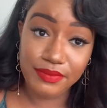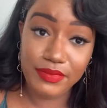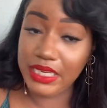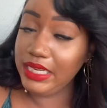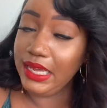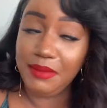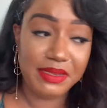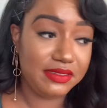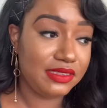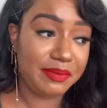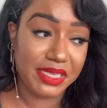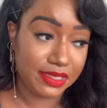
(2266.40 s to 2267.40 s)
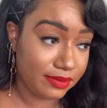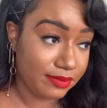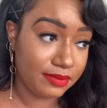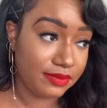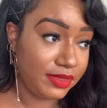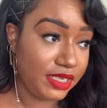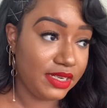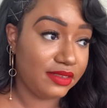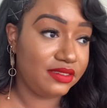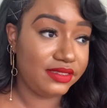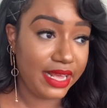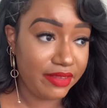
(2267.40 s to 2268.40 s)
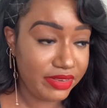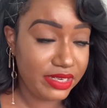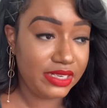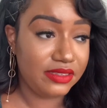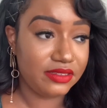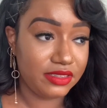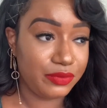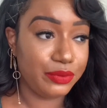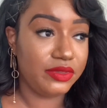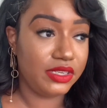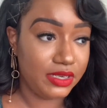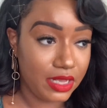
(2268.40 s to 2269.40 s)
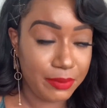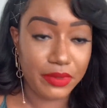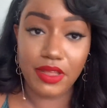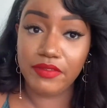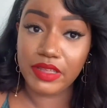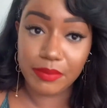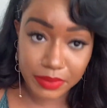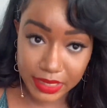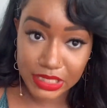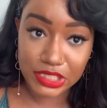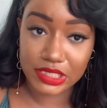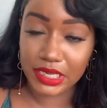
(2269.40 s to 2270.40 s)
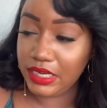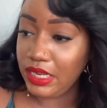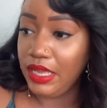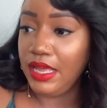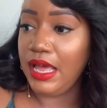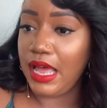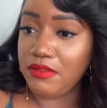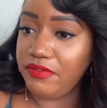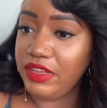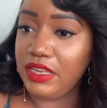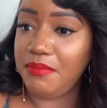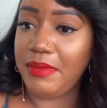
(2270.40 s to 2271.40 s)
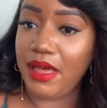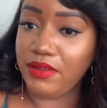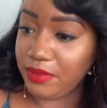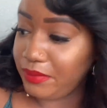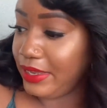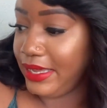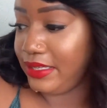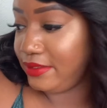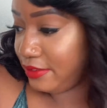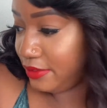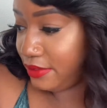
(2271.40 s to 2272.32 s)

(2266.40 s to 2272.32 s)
He ain't missed a beat. You know, seven is the, the number of completion. I'm feeling about complete.